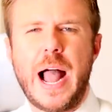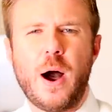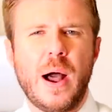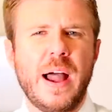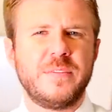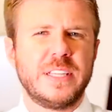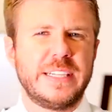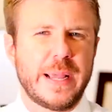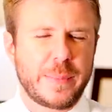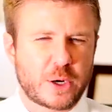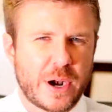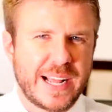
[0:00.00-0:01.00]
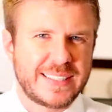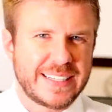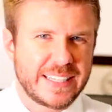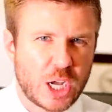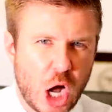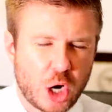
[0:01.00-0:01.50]
how have the Democrats
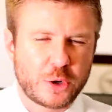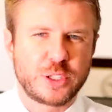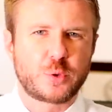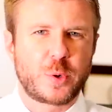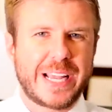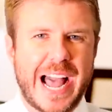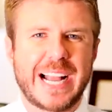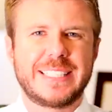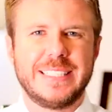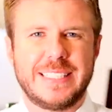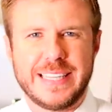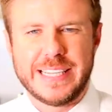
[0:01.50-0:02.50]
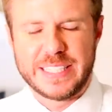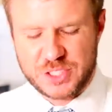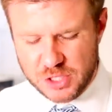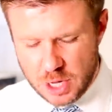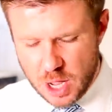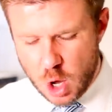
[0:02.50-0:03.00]
in Congress reacted to
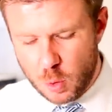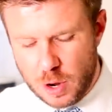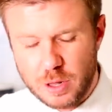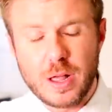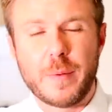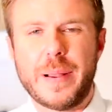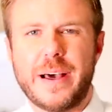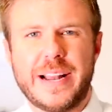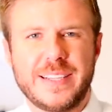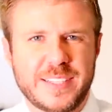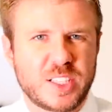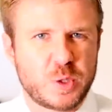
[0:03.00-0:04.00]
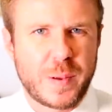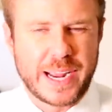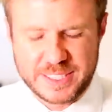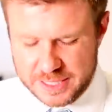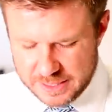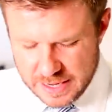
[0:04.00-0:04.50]
this? Well, about as
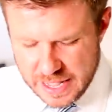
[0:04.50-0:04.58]
expected.